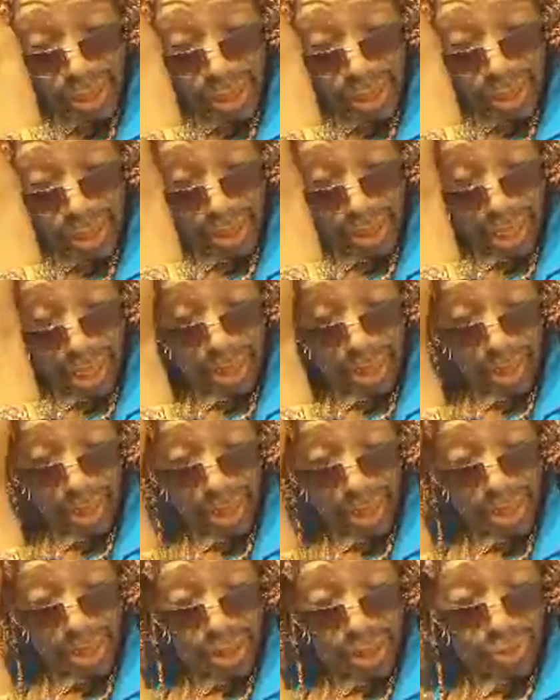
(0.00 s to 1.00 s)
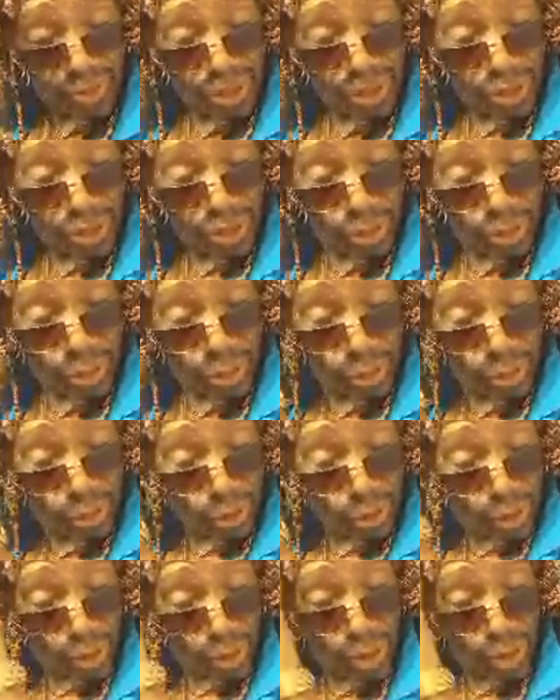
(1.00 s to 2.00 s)
getting myself a new
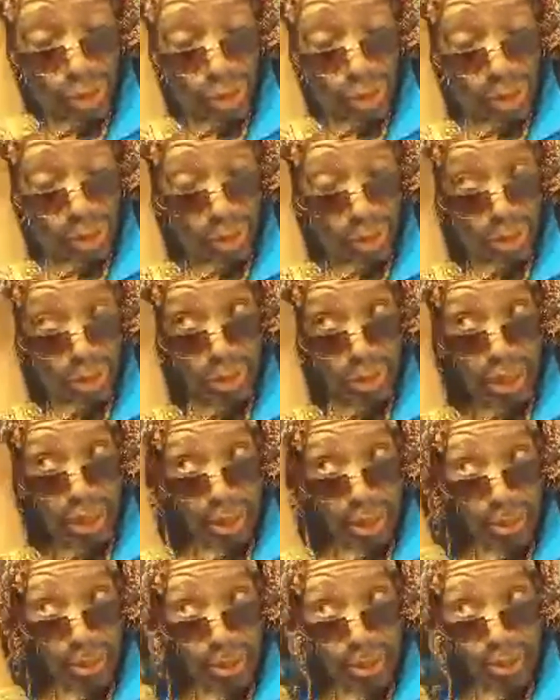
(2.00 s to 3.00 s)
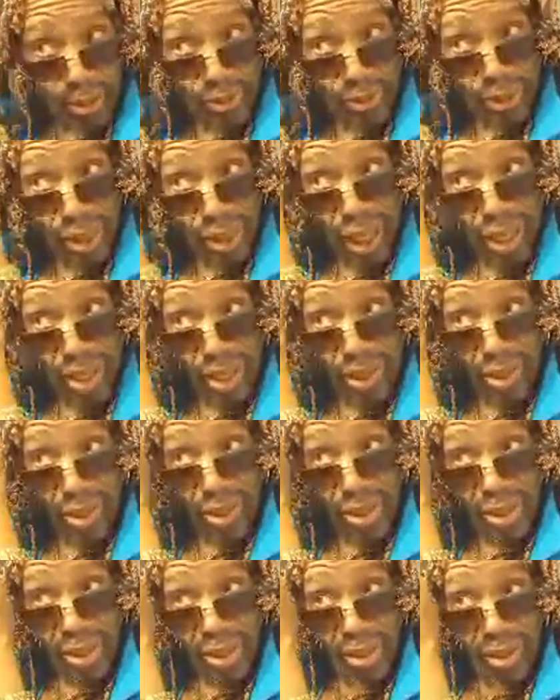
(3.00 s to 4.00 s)
look, getting myself together
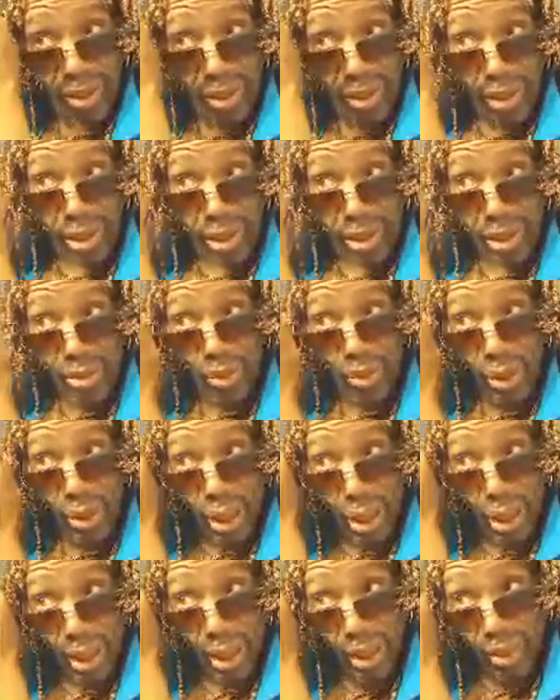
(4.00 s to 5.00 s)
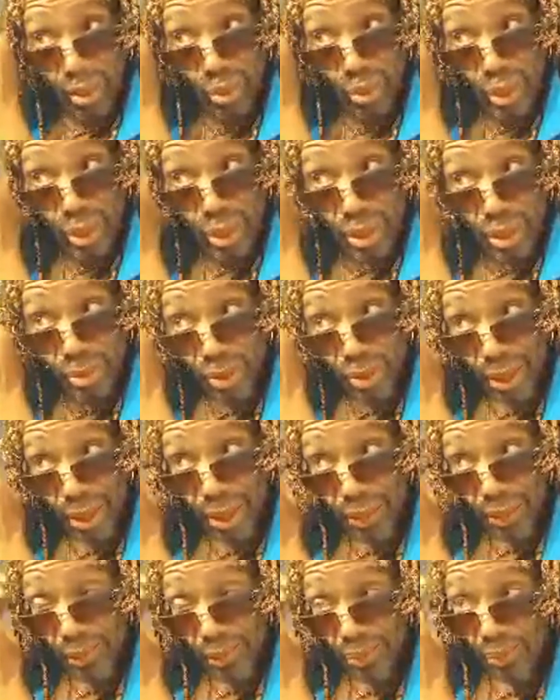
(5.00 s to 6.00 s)
because we are in the winter,
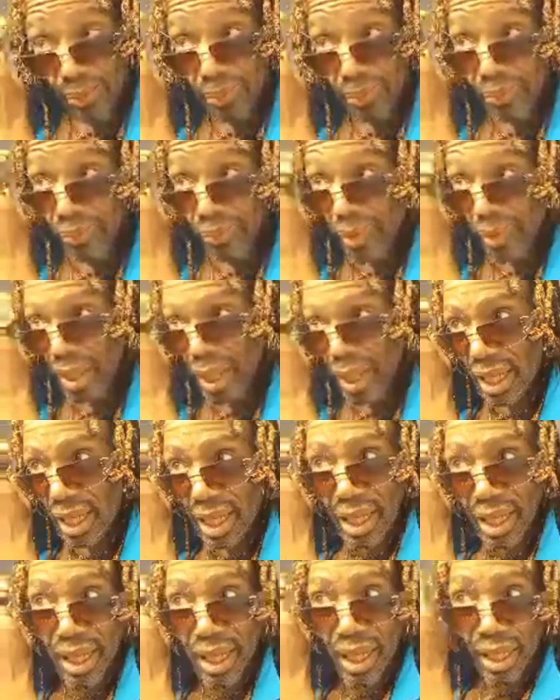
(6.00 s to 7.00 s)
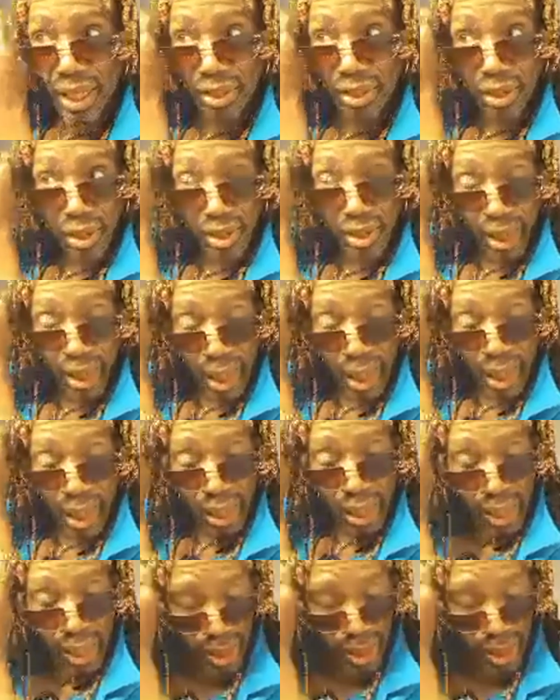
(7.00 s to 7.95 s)
right? So, yeah, and these